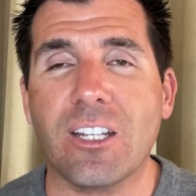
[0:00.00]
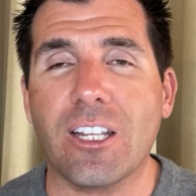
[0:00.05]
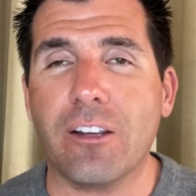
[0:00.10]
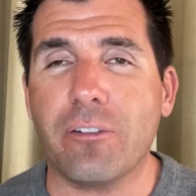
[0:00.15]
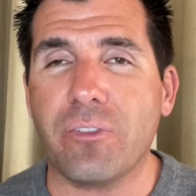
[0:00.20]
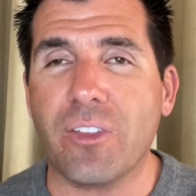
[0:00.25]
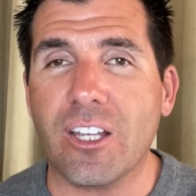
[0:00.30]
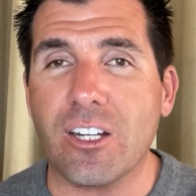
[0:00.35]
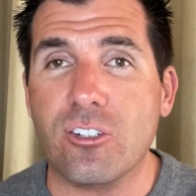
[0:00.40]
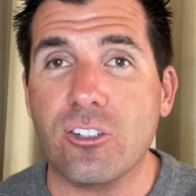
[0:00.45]

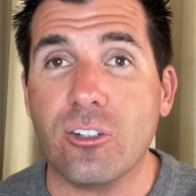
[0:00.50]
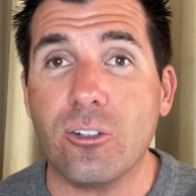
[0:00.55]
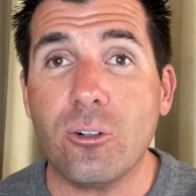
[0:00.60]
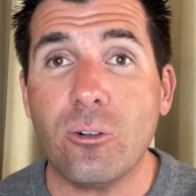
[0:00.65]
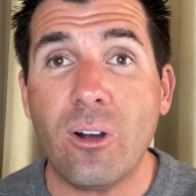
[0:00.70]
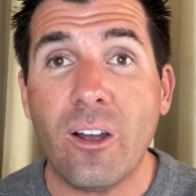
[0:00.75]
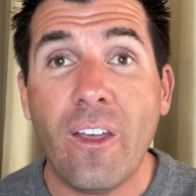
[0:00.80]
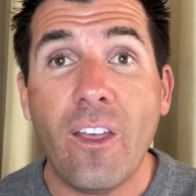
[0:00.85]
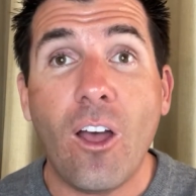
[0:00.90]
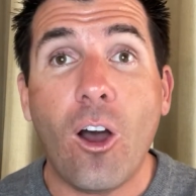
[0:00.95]
If they
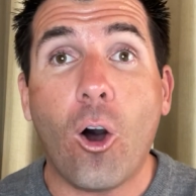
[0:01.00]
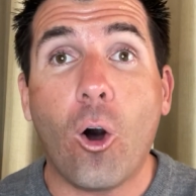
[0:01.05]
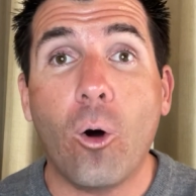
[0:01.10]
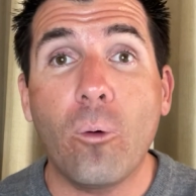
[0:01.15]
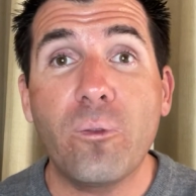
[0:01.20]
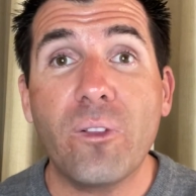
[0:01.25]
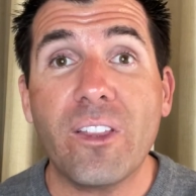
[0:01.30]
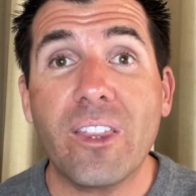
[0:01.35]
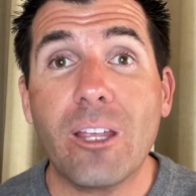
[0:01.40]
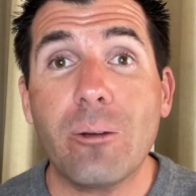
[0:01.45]
do,
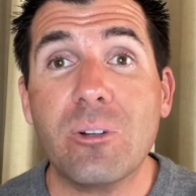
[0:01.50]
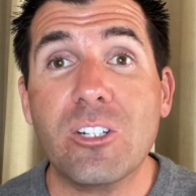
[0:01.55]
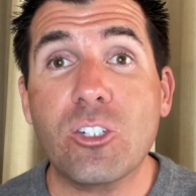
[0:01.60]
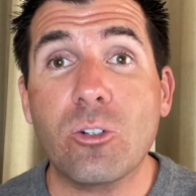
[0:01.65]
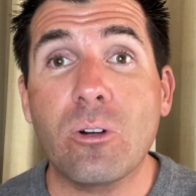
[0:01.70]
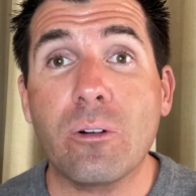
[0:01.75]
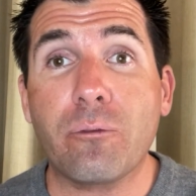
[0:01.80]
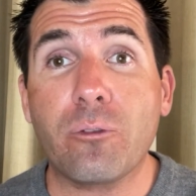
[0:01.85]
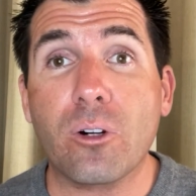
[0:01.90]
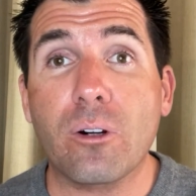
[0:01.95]
hopefully they would
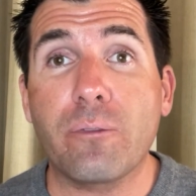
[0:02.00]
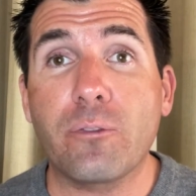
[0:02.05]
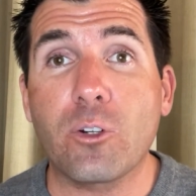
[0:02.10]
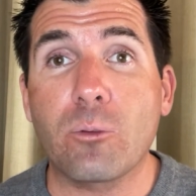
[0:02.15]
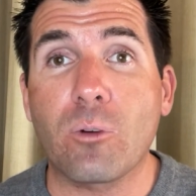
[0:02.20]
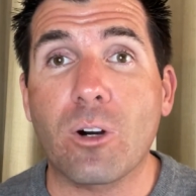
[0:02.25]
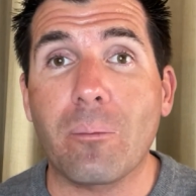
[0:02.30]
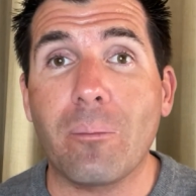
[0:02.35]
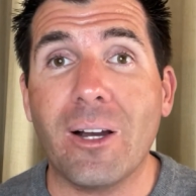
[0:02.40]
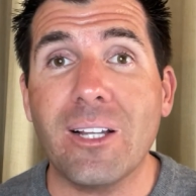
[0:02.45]
do it for a few
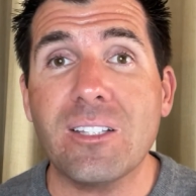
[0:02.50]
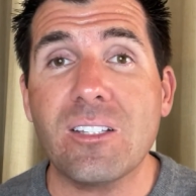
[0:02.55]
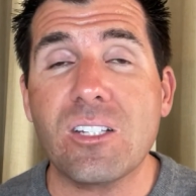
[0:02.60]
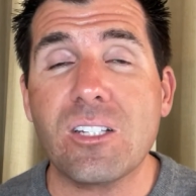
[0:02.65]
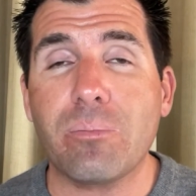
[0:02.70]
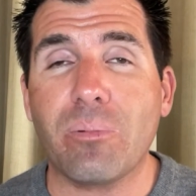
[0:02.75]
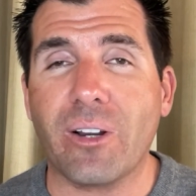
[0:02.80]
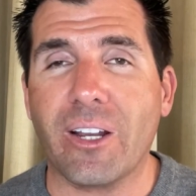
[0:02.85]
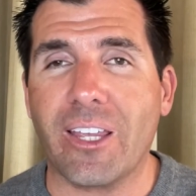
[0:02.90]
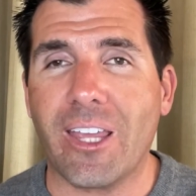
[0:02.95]
more
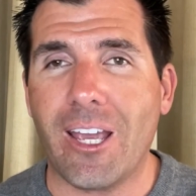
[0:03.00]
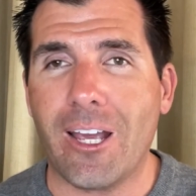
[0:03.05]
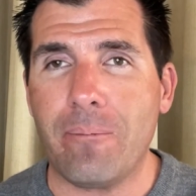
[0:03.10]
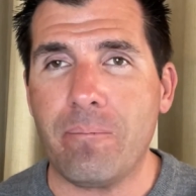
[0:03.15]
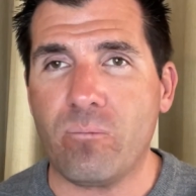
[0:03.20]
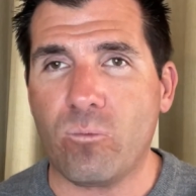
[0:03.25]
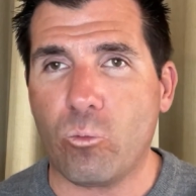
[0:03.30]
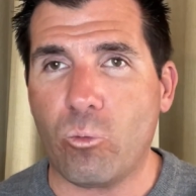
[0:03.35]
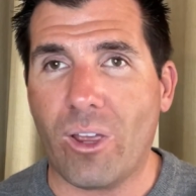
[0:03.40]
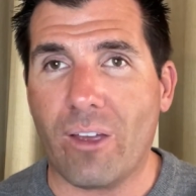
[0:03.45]
months, but
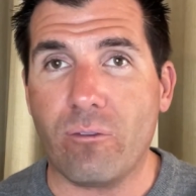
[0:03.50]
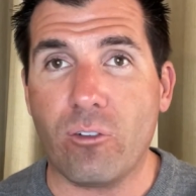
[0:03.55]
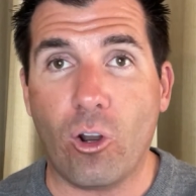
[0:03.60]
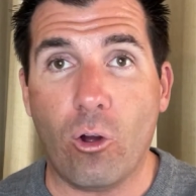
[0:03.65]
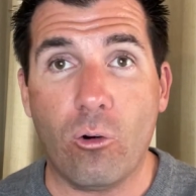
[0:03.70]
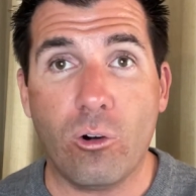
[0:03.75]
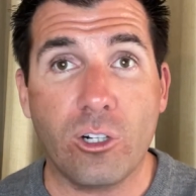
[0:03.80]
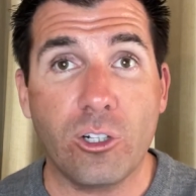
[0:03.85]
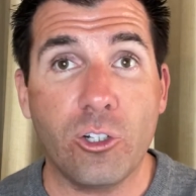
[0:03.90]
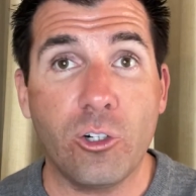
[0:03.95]
again, we have
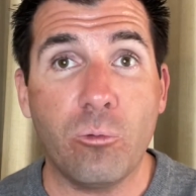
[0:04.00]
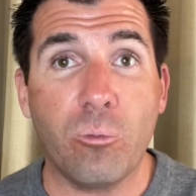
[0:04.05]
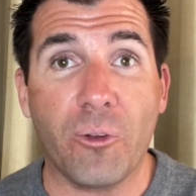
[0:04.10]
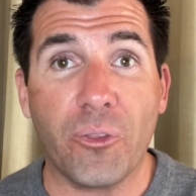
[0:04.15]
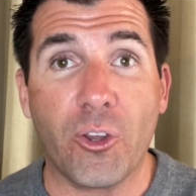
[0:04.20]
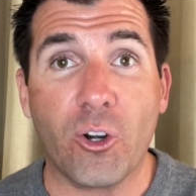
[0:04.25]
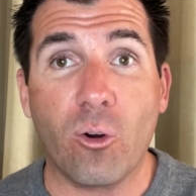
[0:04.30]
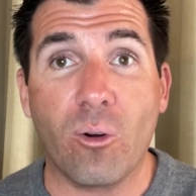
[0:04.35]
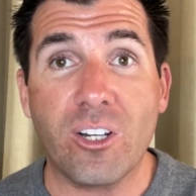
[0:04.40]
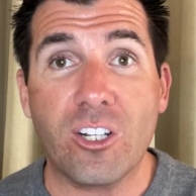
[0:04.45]
no clue what
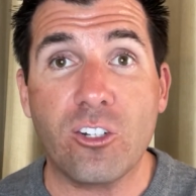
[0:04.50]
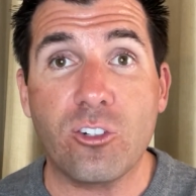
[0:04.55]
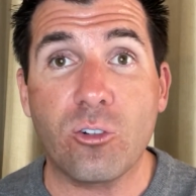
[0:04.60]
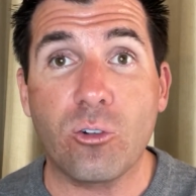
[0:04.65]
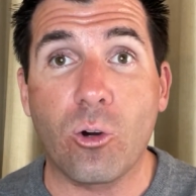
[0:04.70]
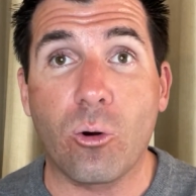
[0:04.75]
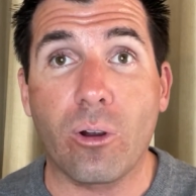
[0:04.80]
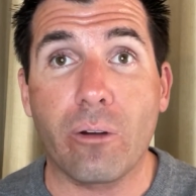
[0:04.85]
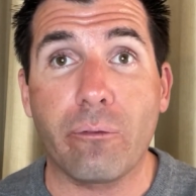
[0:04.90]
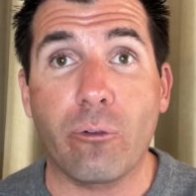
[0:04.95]
they're going to do
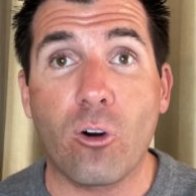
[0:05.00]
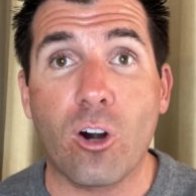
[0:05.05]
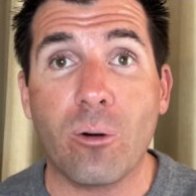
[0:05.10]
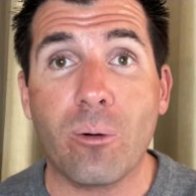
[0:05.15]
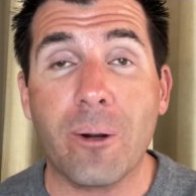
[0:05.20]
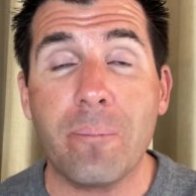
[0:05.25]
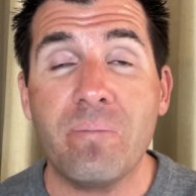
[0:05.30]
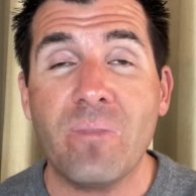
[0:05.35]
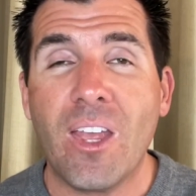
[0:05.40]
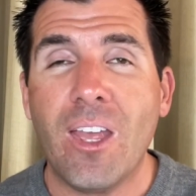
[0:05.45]
going
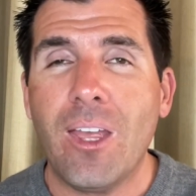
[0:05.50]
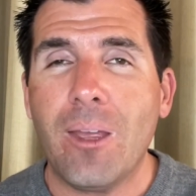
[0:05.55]
forward.